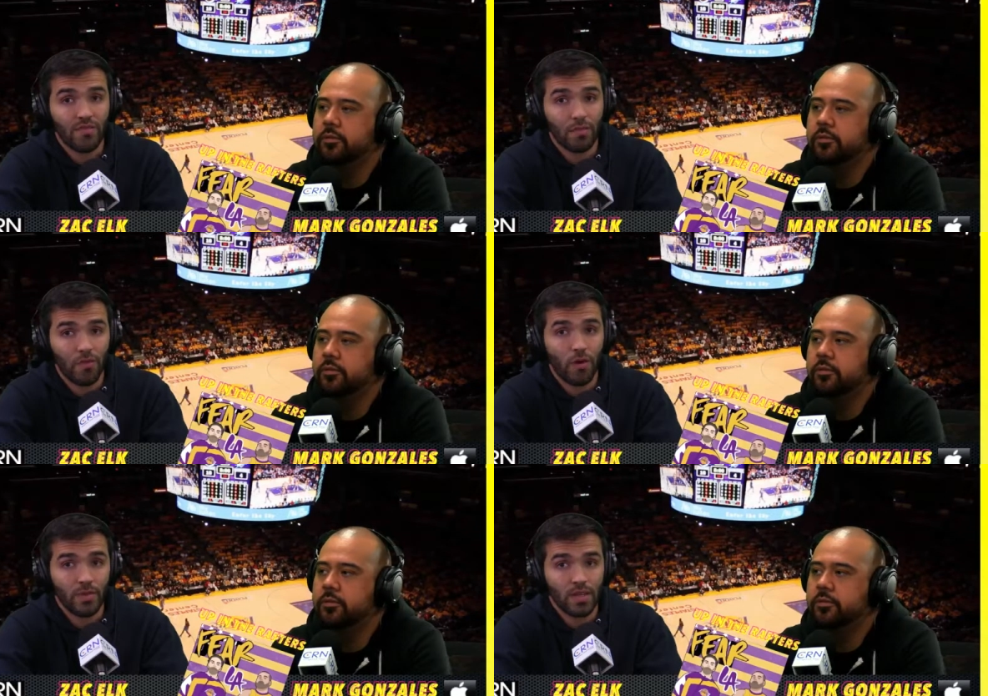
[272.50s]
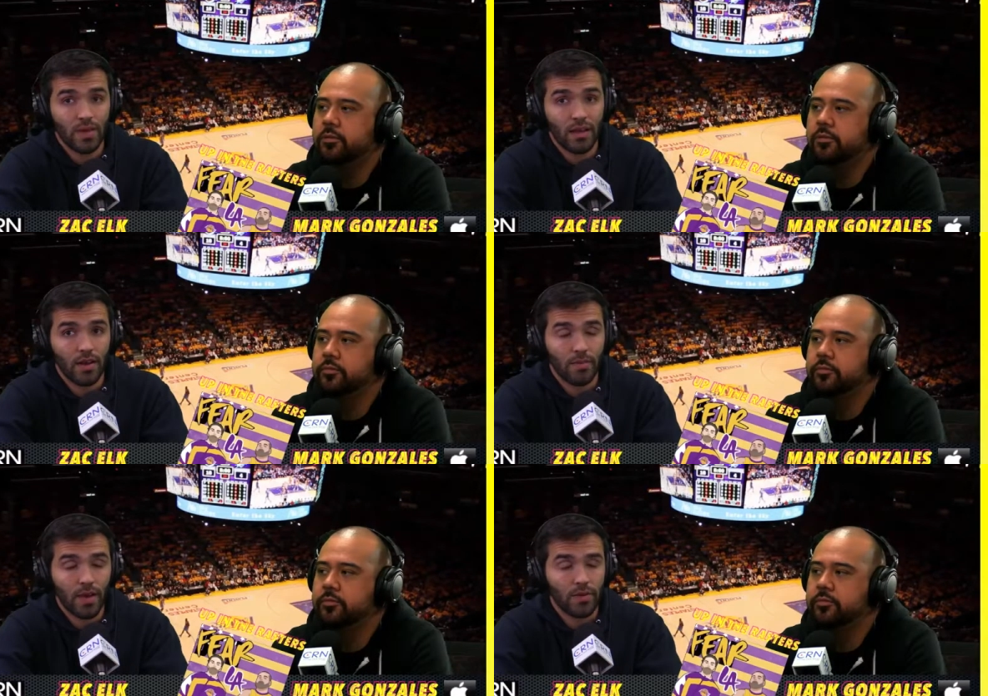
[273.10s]
Speaker 1: performance by
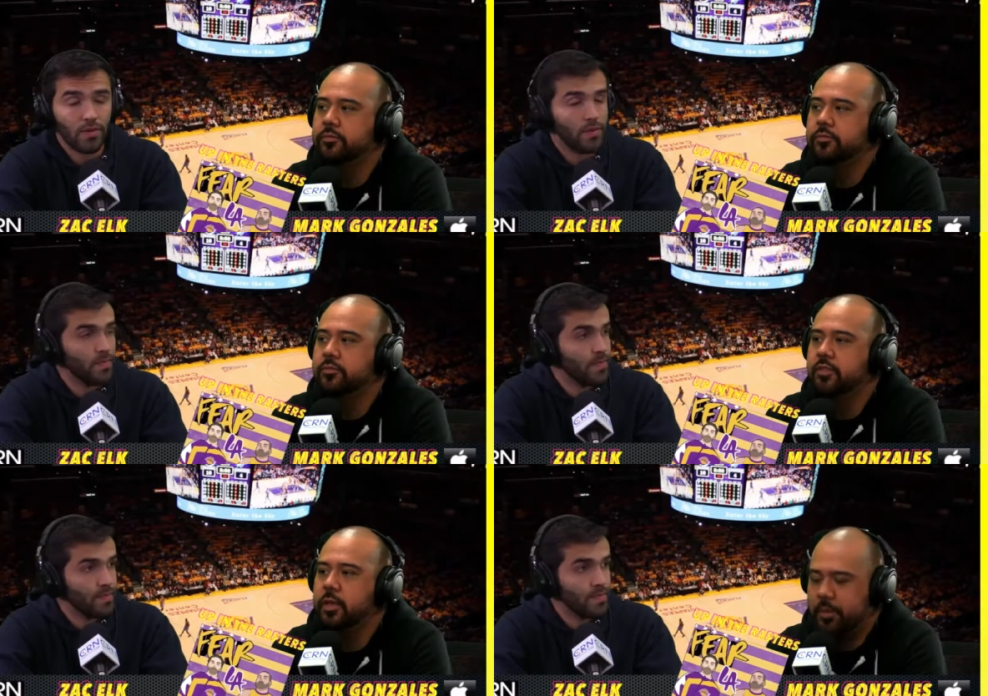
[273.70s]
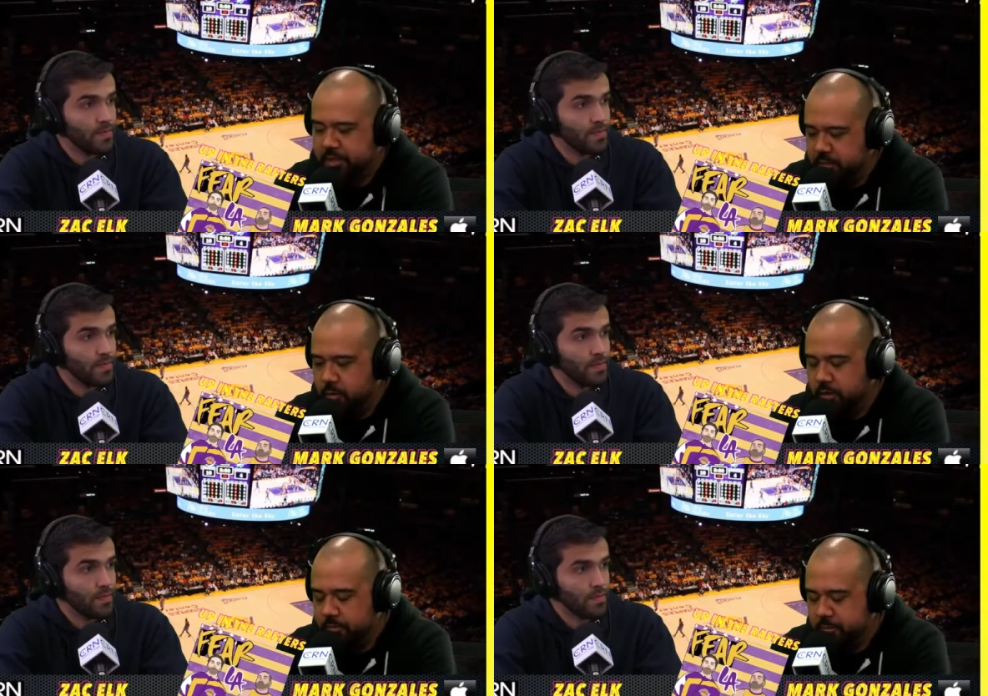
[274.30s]
young Michael.
Speaker 2: But there's
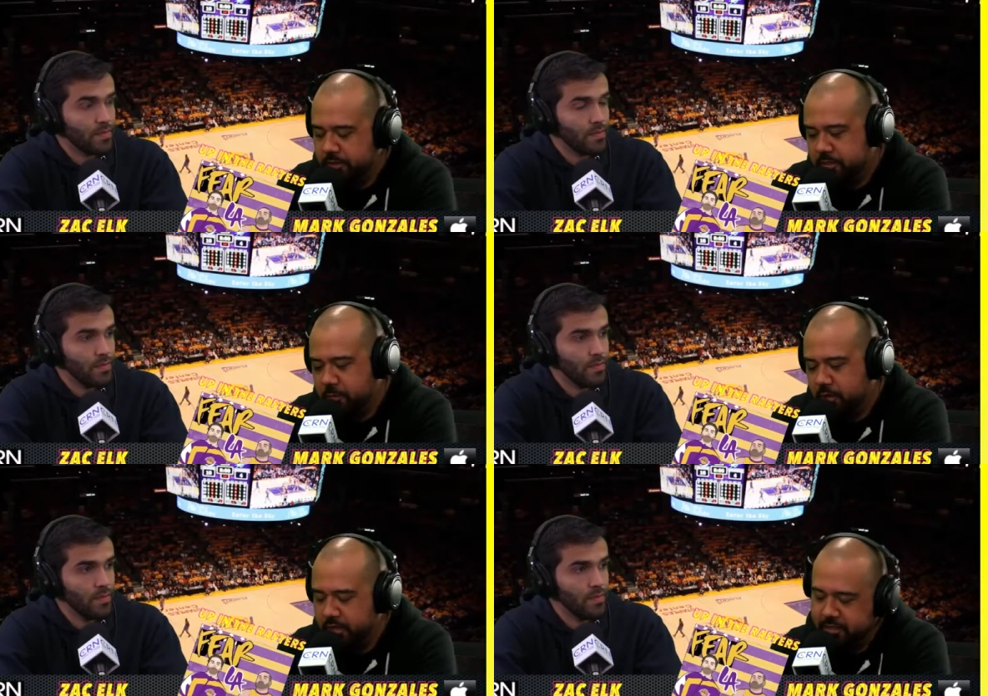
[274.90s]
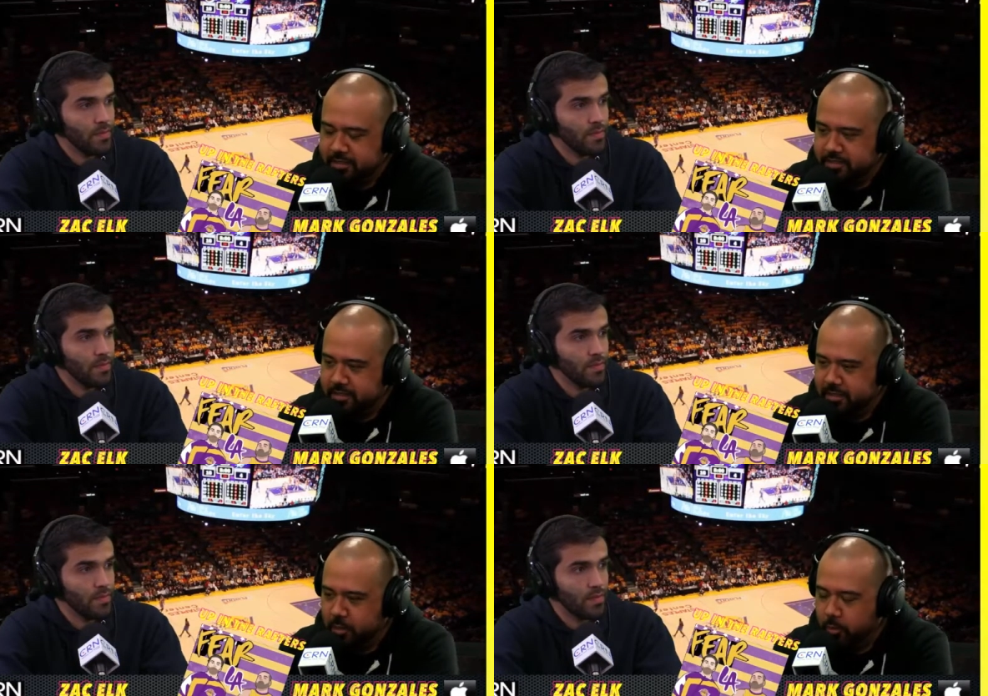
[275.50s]
more holidays
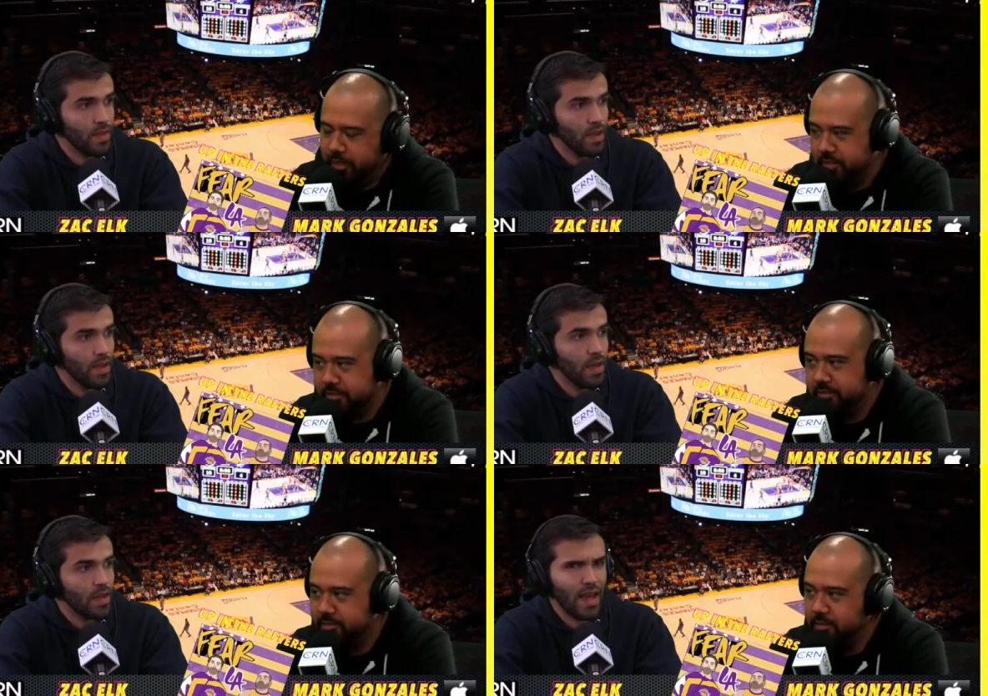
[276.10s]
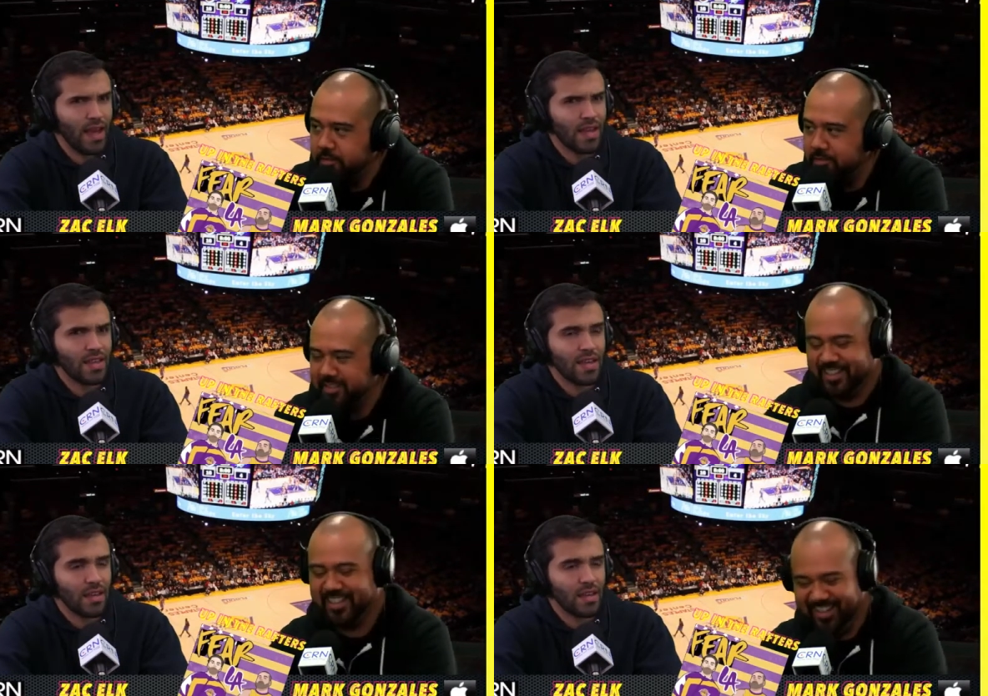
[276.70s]
that Kobe has.
Speaker 1: So. Yeah,
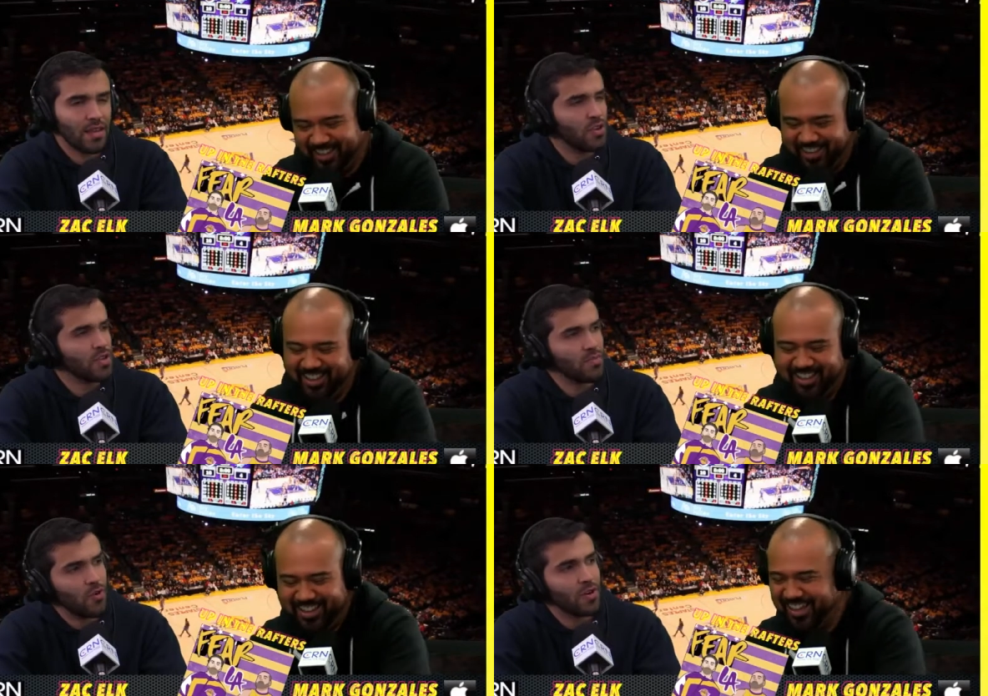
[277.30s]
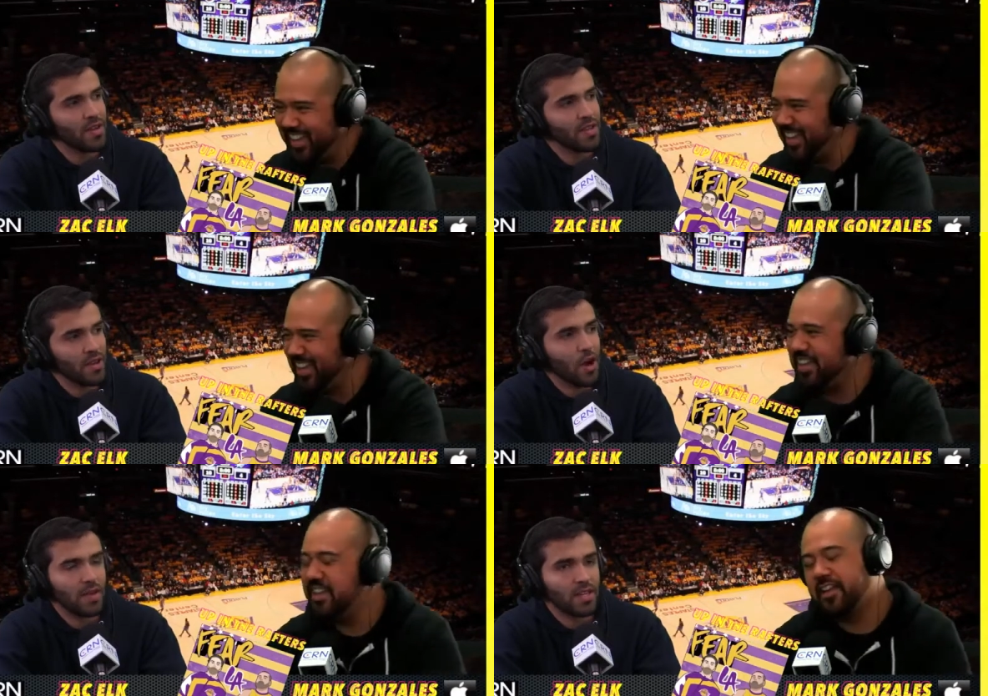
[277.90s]
there's more.
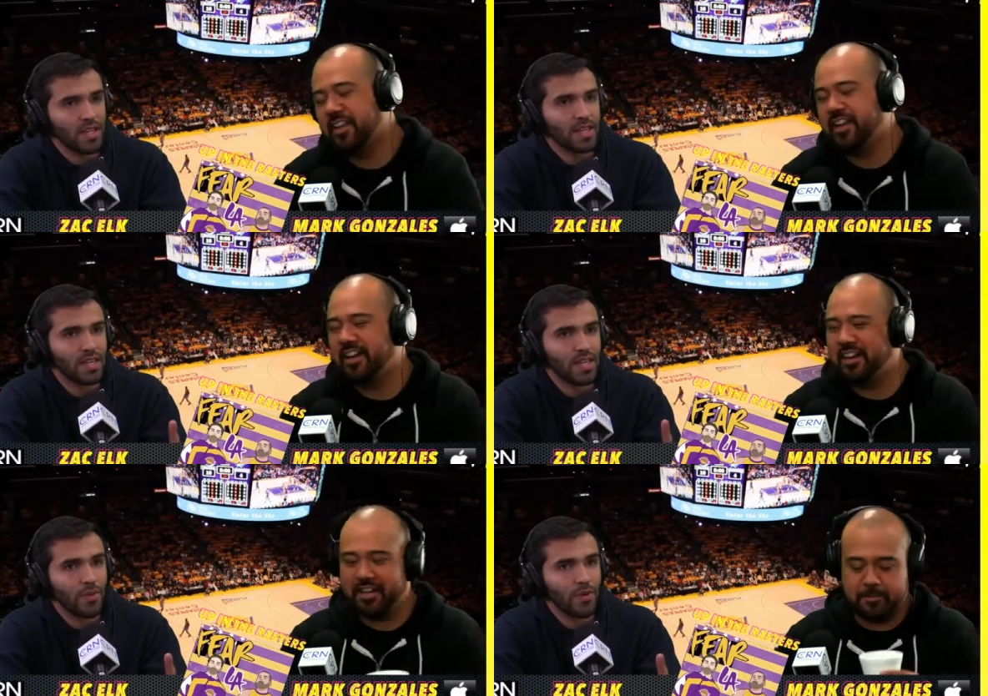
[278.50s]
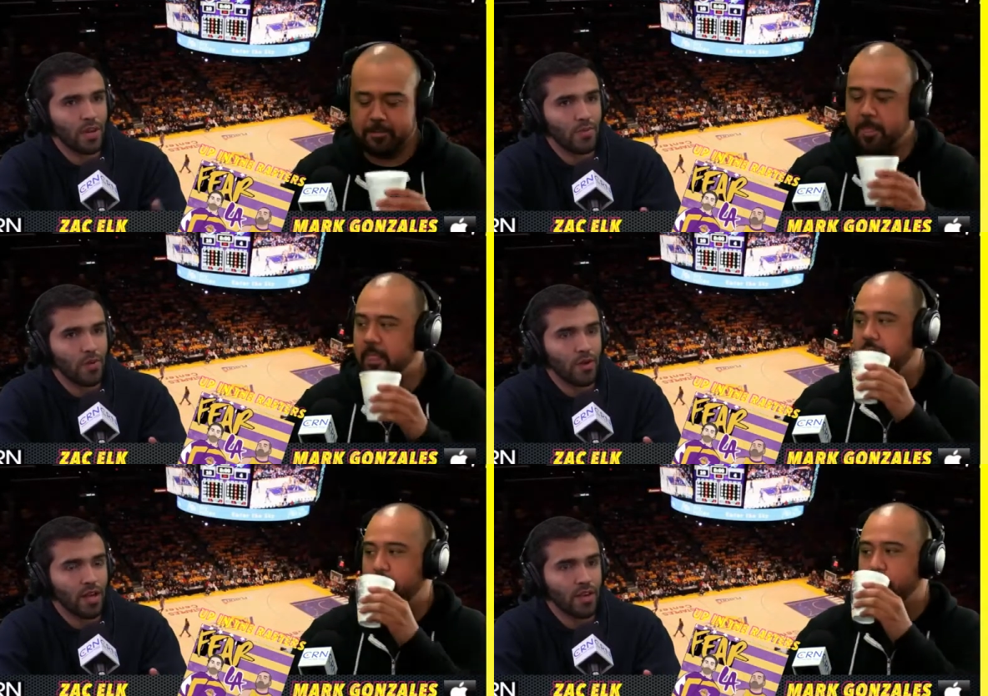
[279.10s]
Kobe does get celebrated
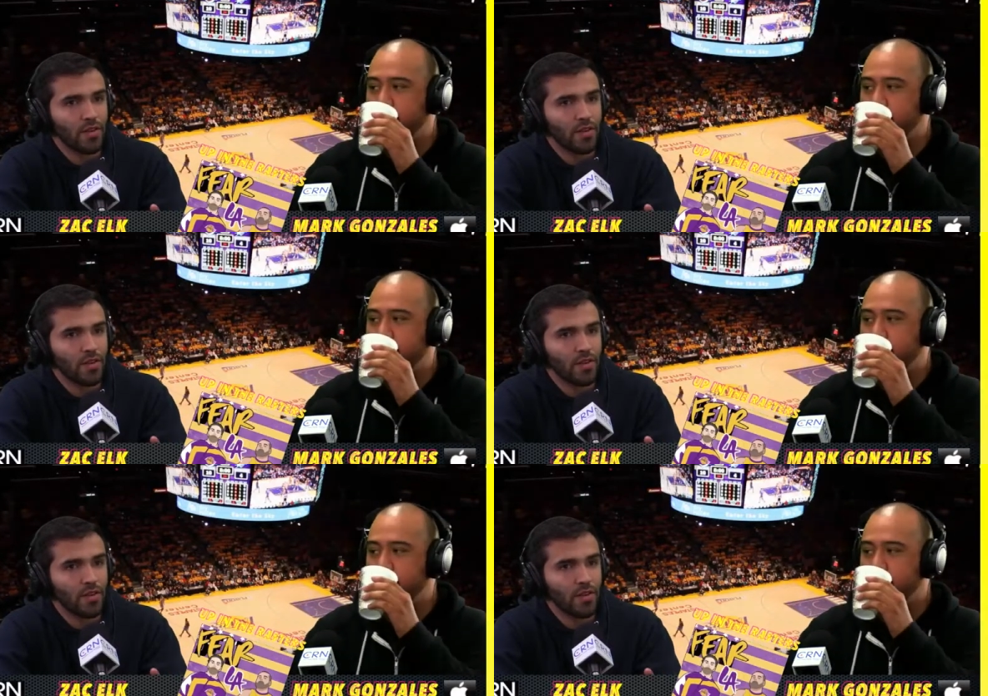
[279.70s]
more, even though